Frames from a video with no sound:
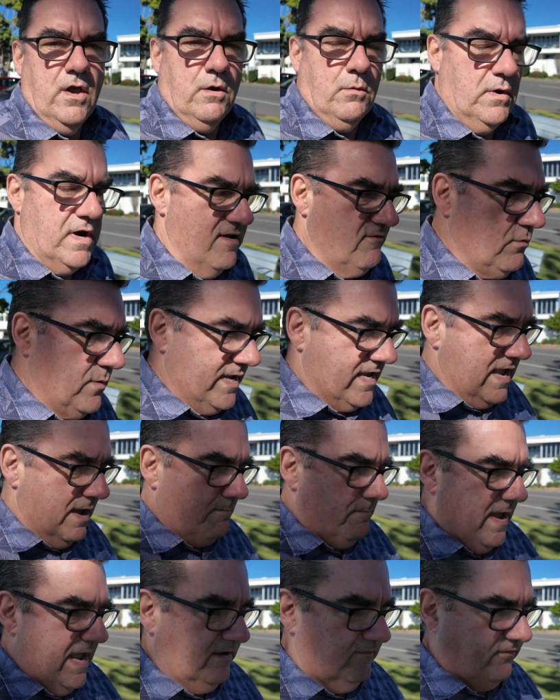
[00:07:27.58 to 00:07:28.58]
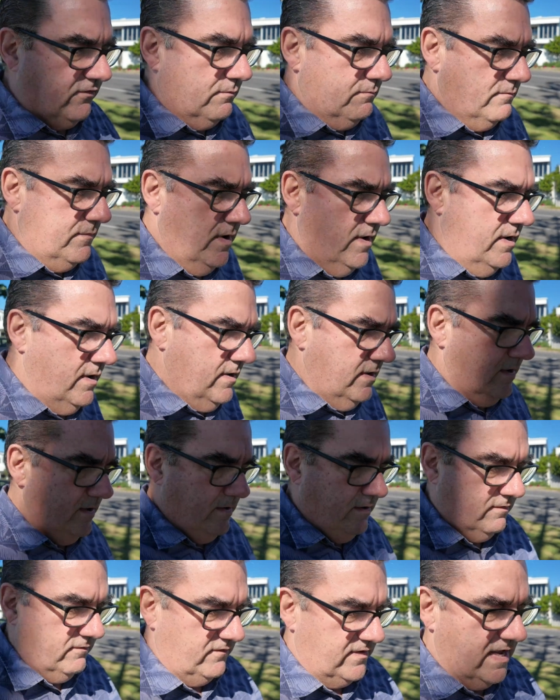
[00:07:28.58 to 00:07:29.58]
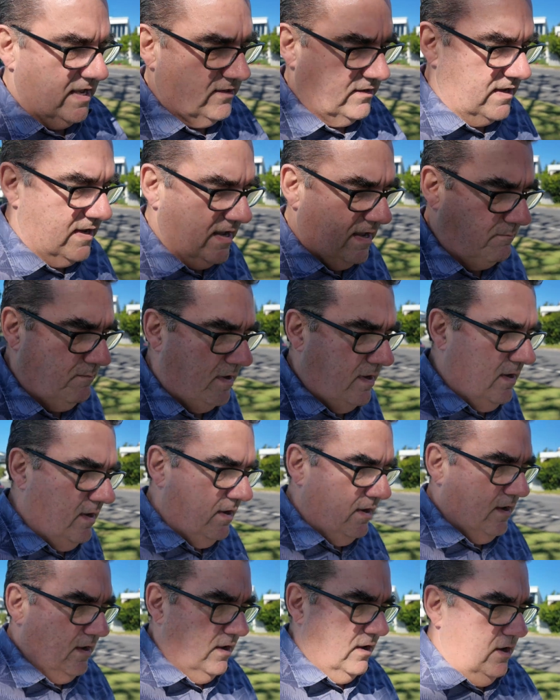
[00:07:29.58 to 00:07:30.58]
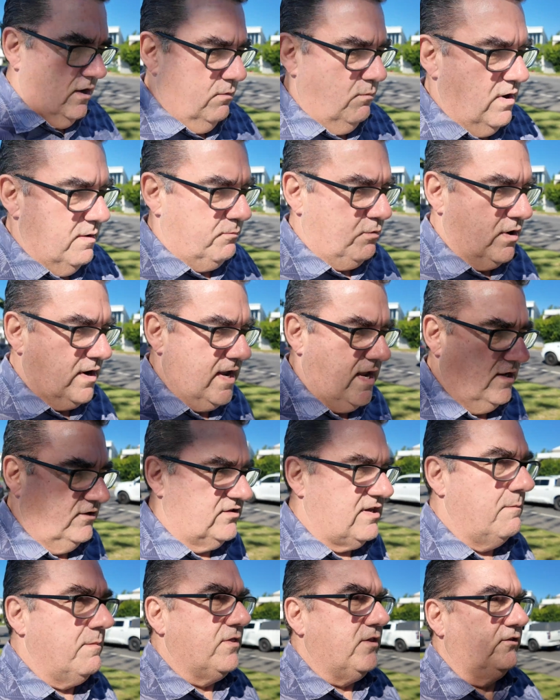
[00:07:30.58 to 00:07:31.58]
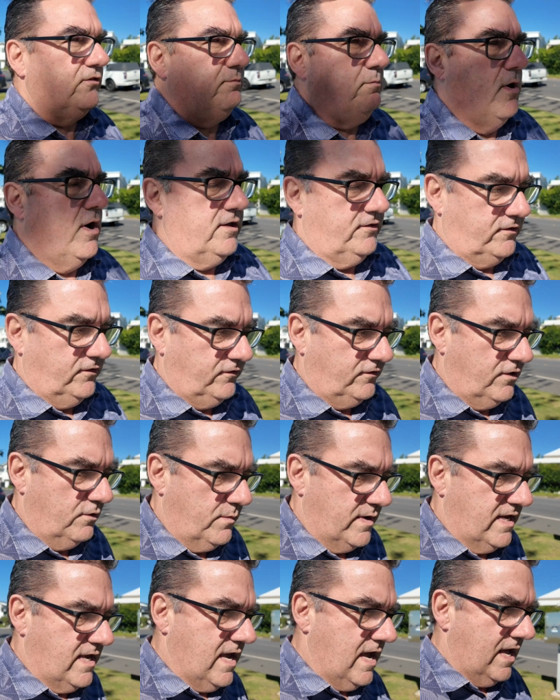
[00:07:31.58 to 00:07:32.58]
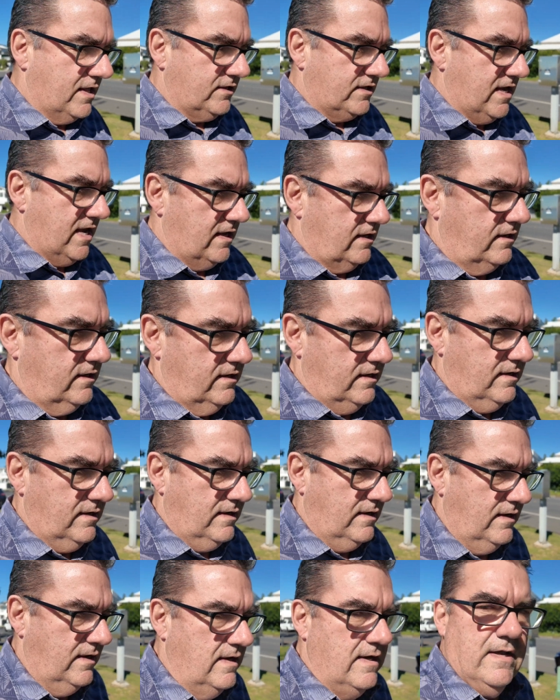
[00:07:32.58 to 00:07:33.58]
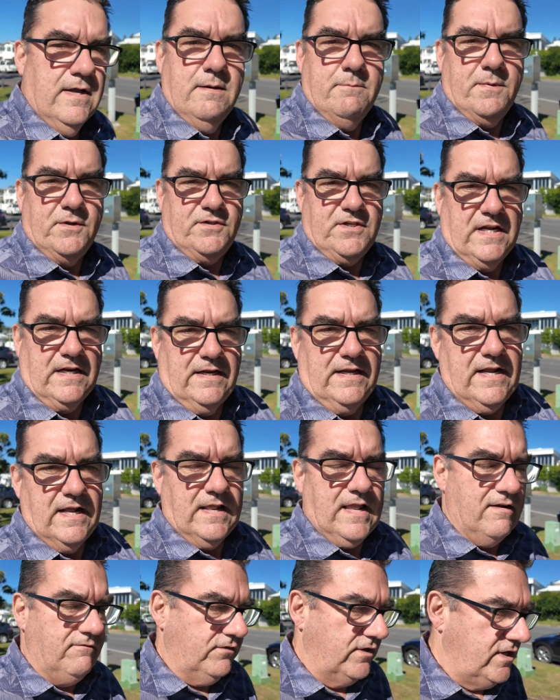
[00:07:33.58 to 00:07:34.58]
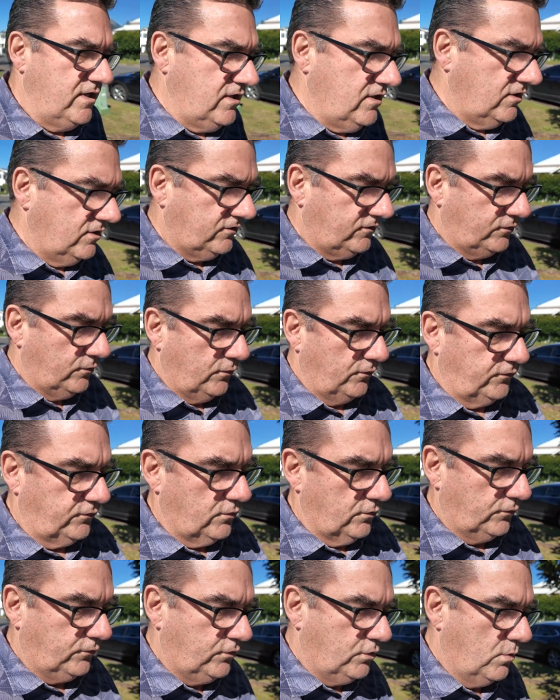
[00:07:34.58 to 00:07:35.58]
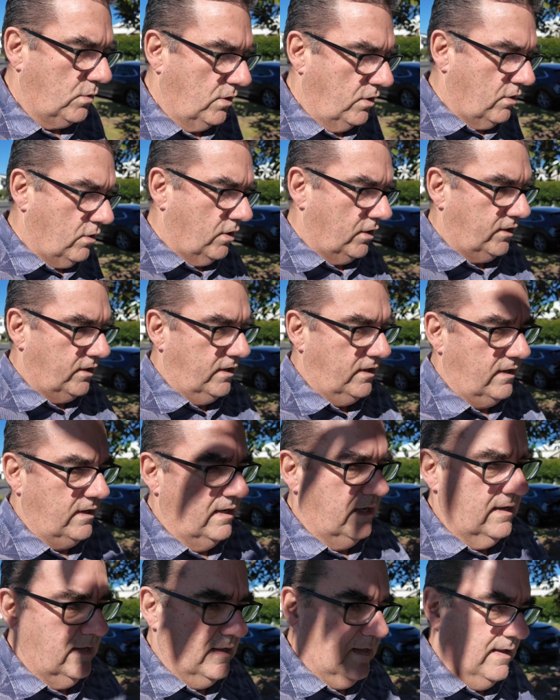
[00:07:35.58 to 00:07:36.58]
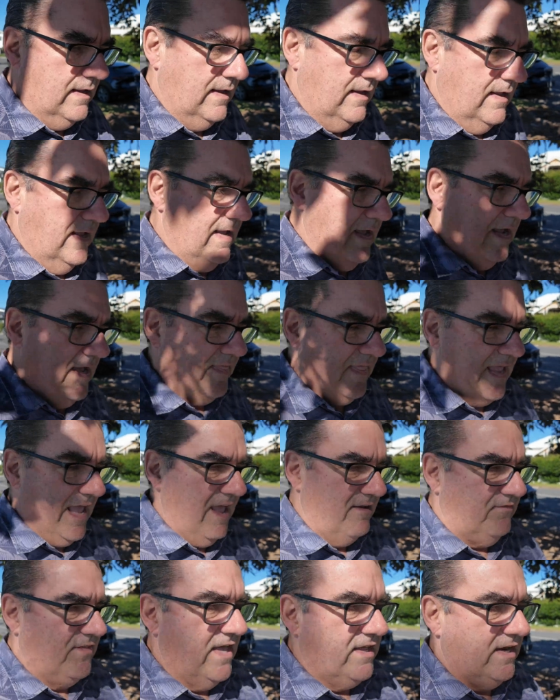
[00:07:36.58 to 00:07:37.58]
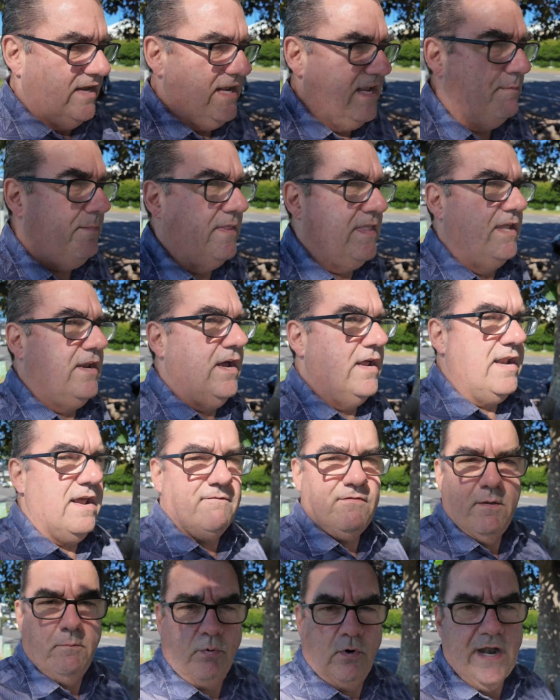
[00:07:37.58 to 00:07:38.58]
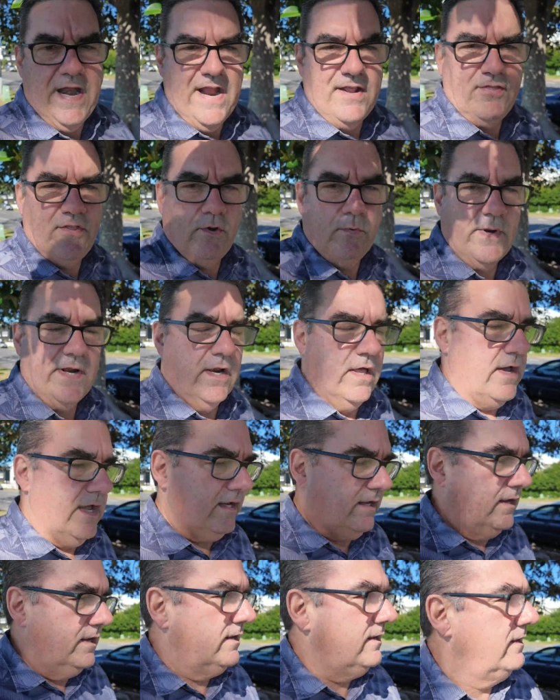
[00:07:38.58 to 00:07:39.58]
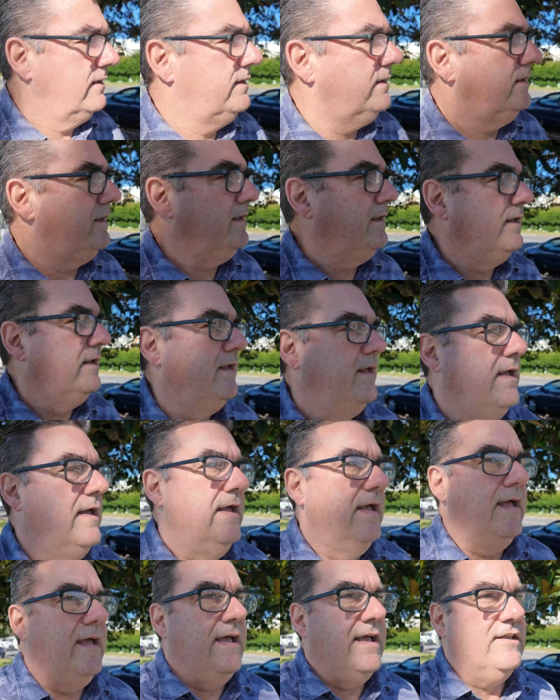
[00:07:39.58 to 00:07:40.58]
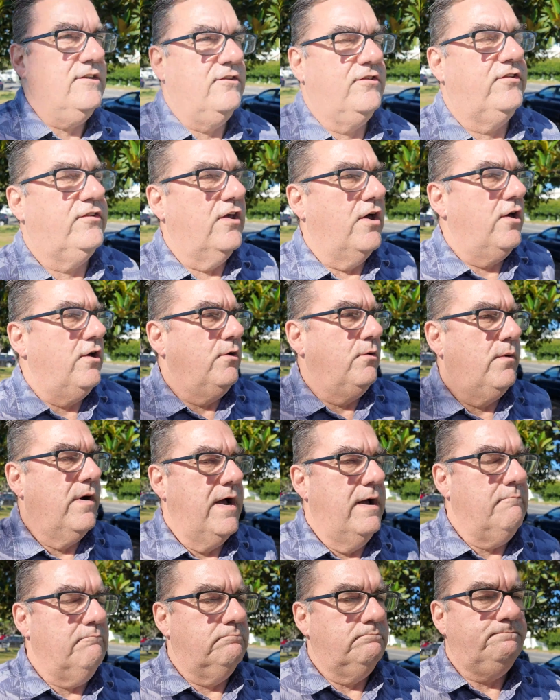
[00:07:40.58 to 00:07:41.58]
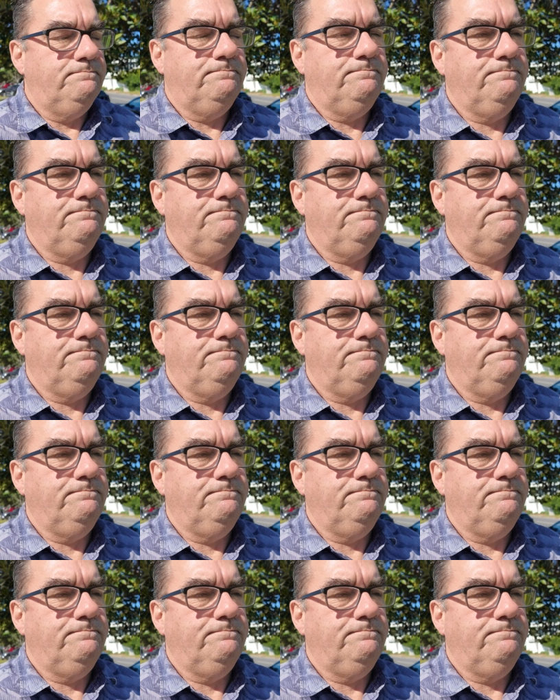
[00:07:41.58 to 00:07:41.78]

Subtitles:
whenever we come back from Vietnam, we're bringing some of the spices that we can't get, particularly a lovely sauce called Tuon Ot. They have that here, but they don't have the brand that we like. And so